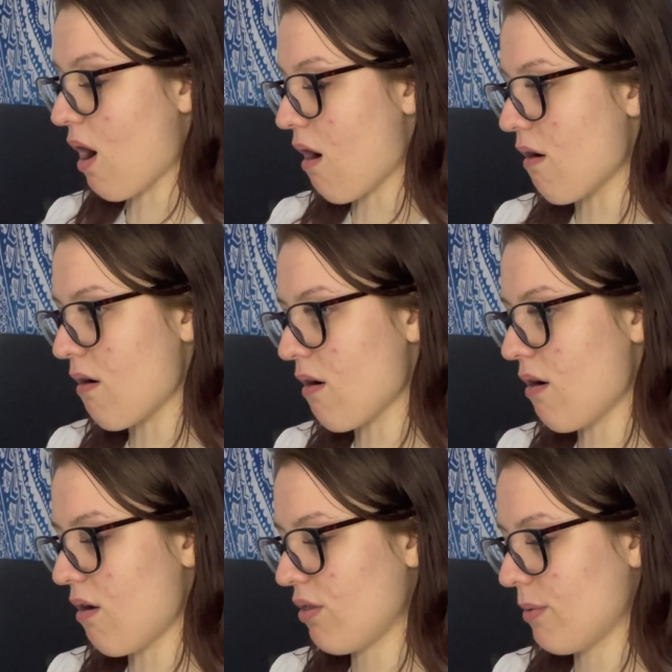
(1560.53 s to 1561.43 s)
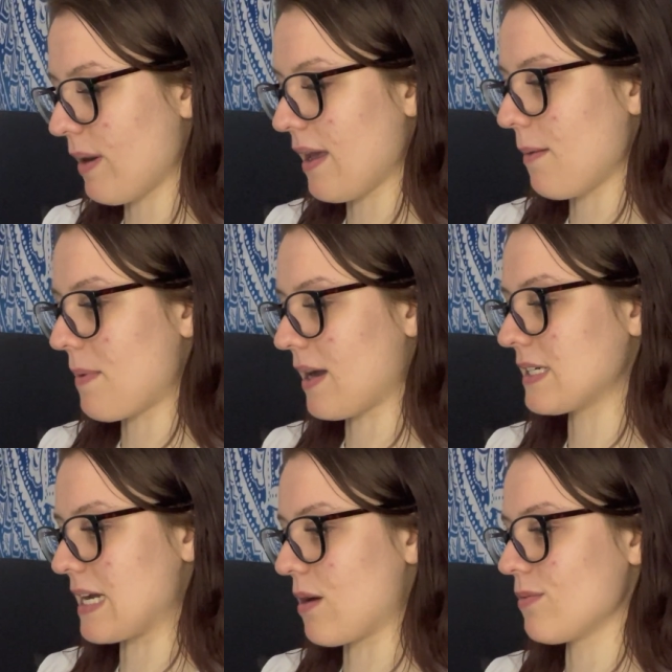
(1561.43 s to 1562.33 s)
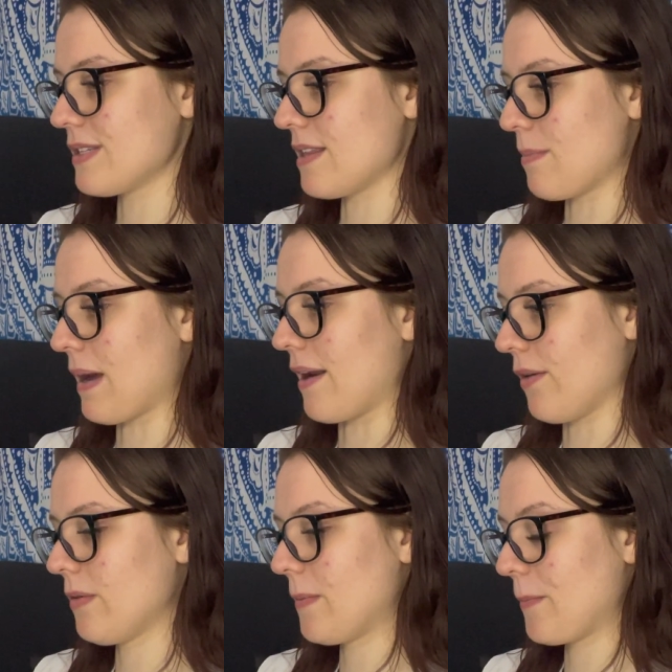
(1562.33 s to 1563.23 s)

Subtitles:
all the way back down to the panel.